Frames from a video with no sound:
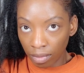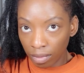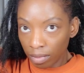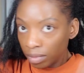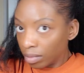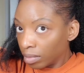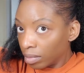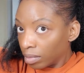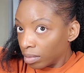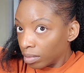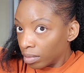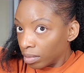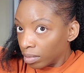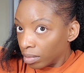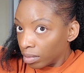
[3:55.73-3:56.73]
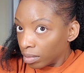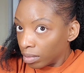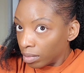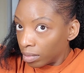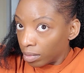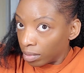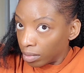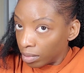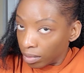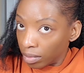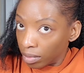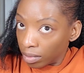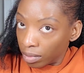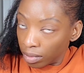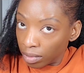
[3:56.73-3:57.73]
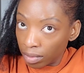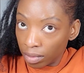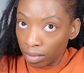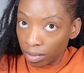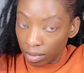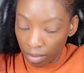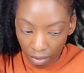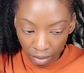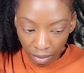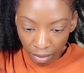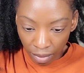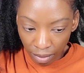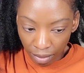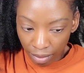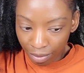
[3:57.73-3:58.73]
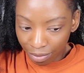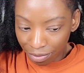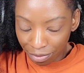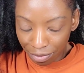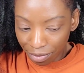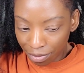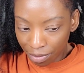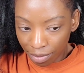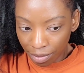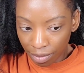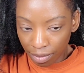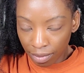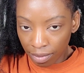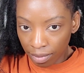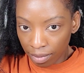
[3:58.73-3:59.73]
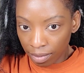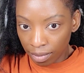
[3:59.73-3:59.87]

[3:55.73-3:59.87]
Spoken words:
And I'm adding a bobby pin to secure each side, and sometimes you